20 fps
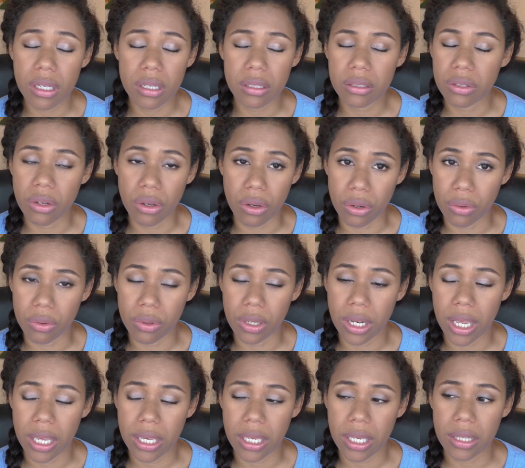no,
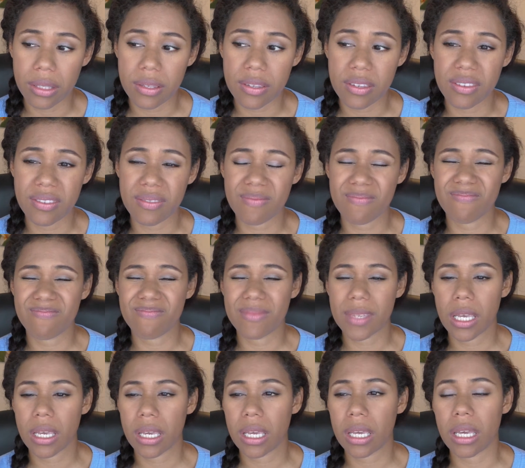like
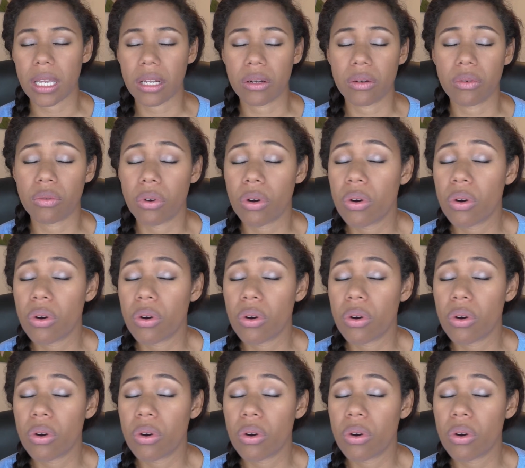it